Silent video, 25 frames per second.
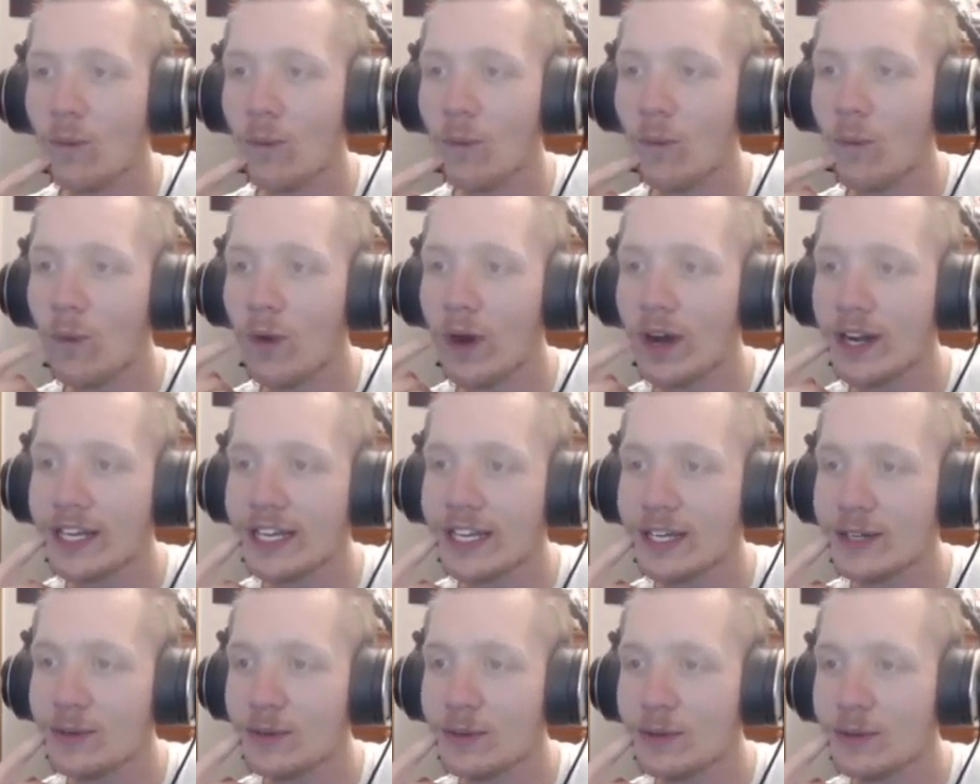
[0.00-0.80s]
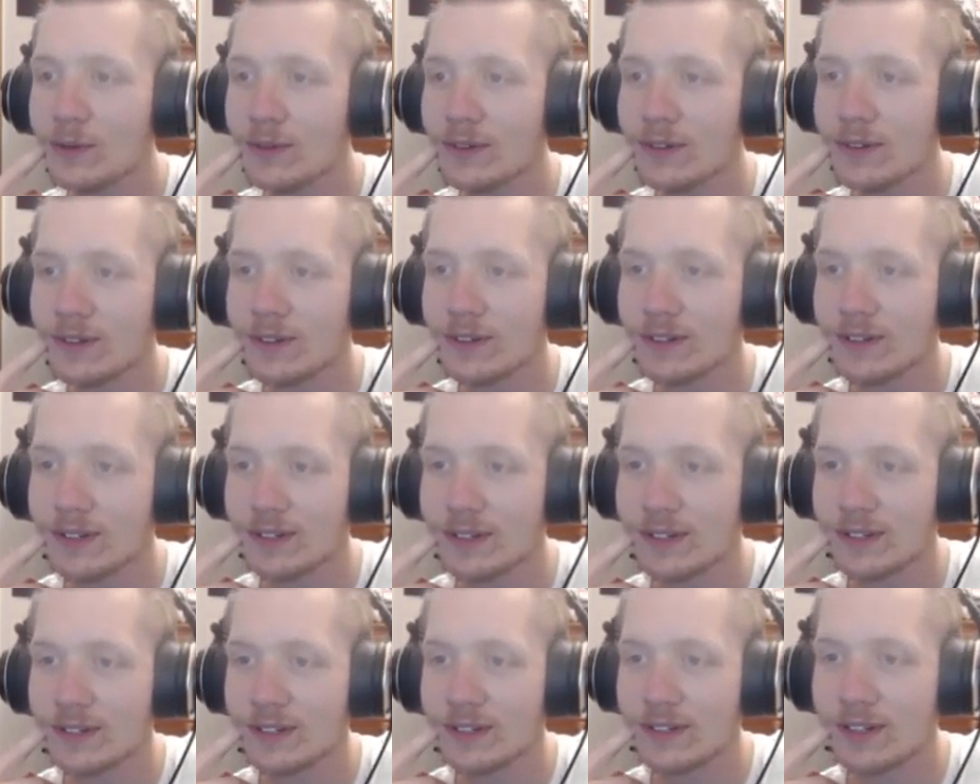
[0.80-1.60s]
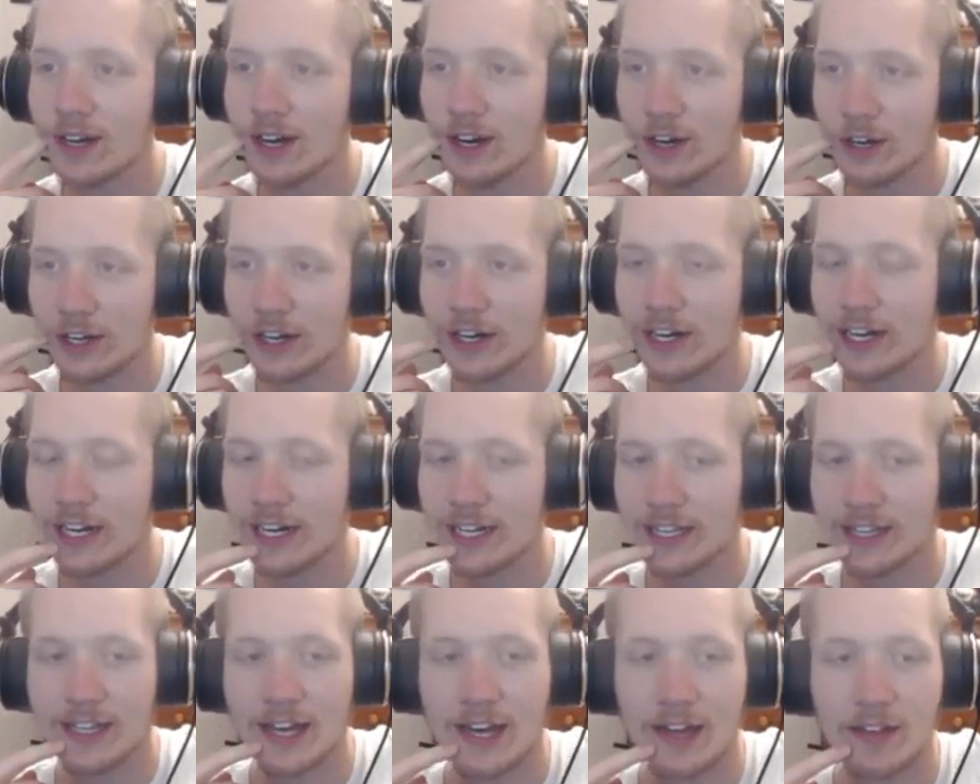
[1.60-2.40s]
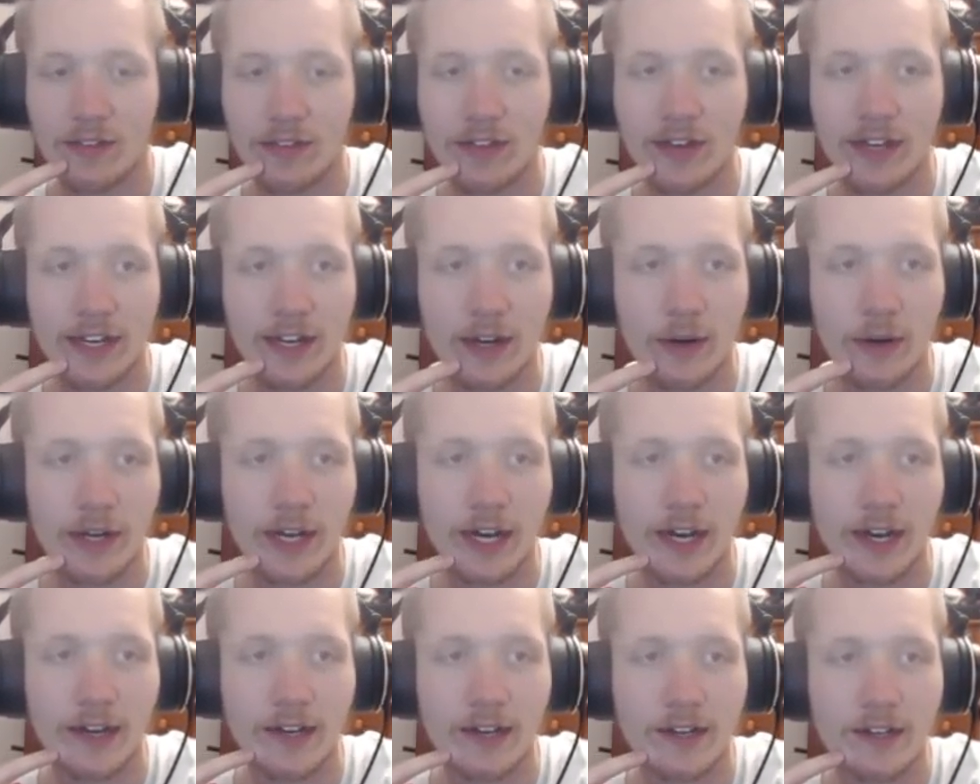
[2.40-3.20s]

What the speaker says: What do you... Oh, you're getting that thing. Okay.